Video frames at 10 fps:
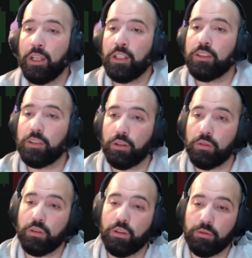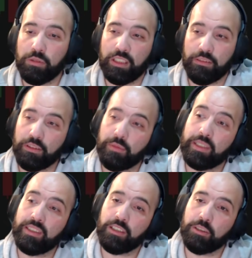So, Cody, from a
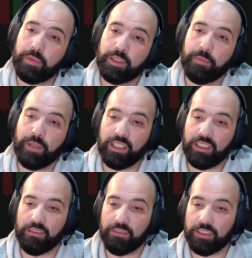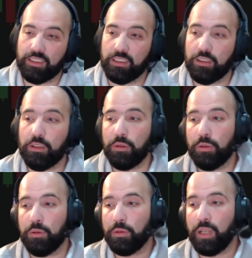sales perspective, since
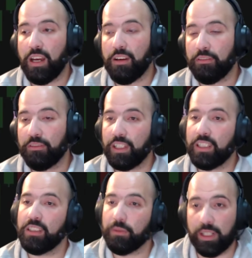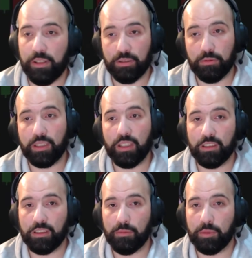you have interactions with
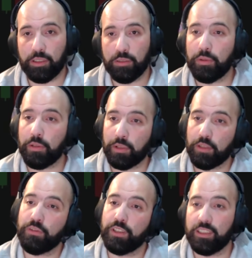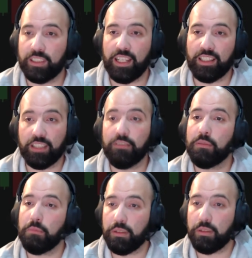customers pretty much firsthand,
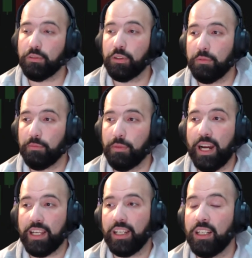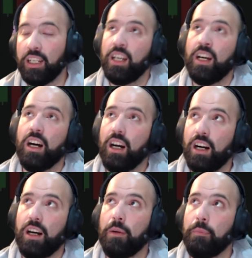even before buying,
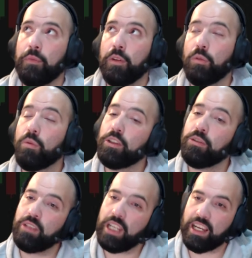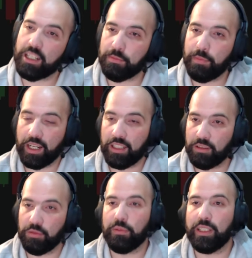what do they
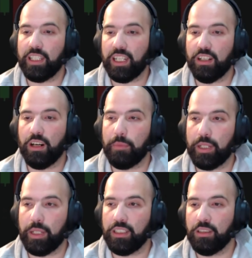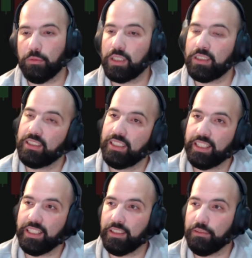expect when they come in? What's
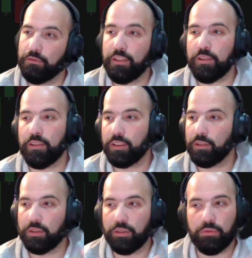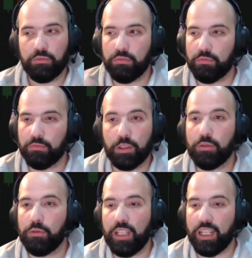their vision or what
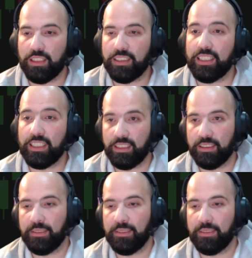do they see?